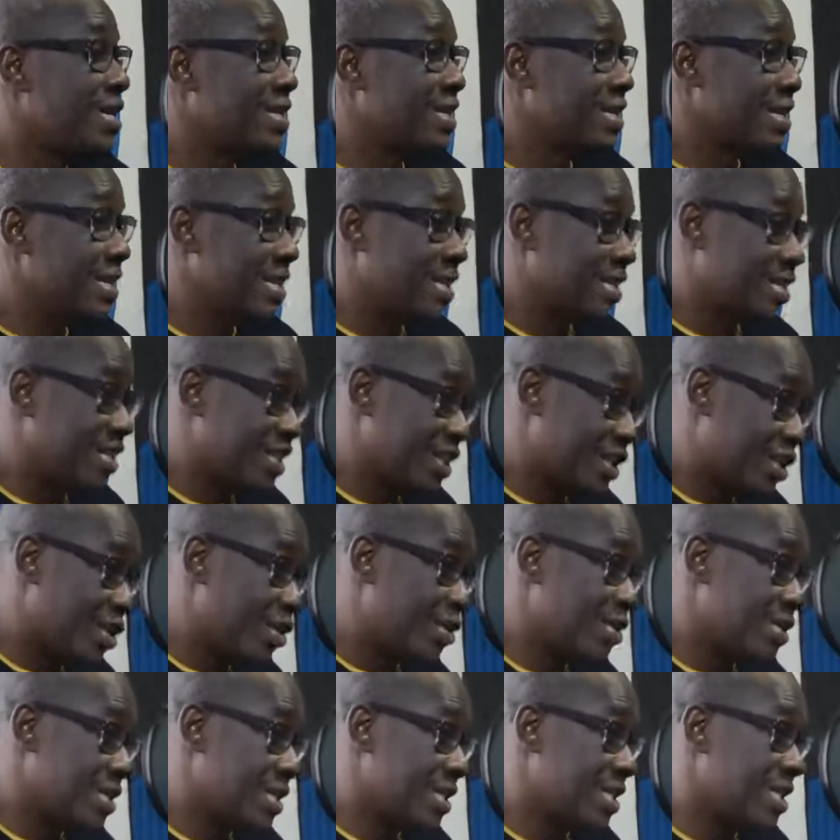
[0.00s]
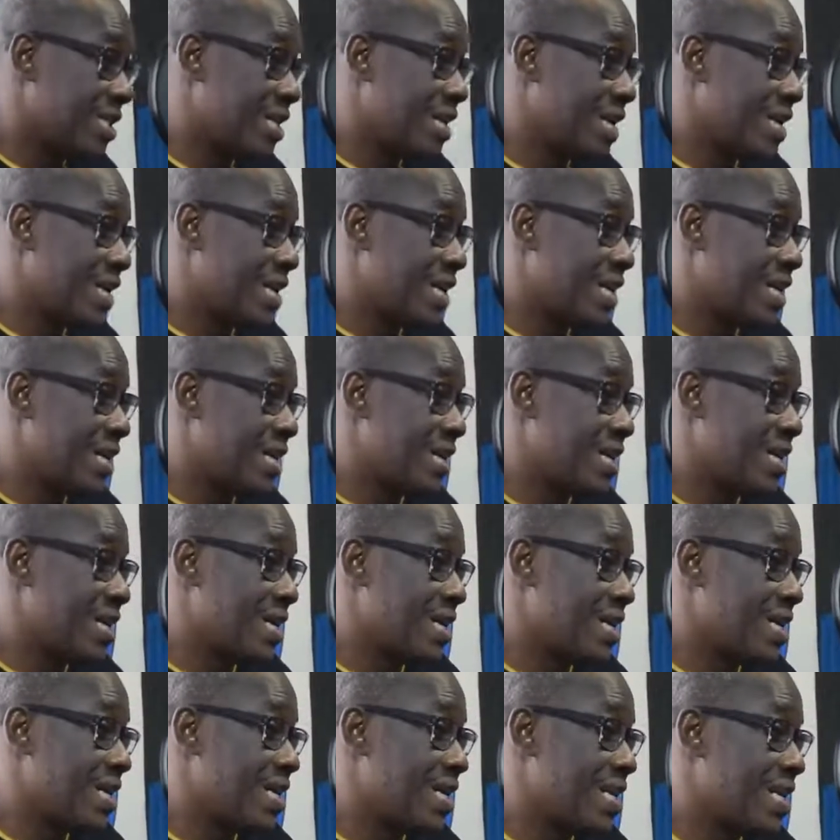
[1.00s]
the security
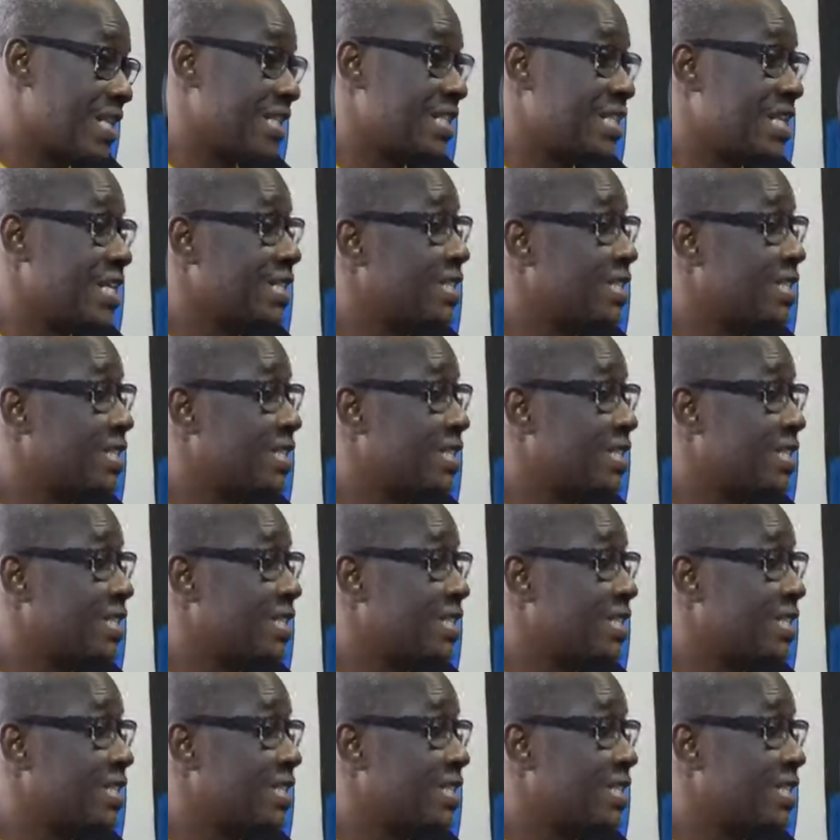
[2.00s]
agents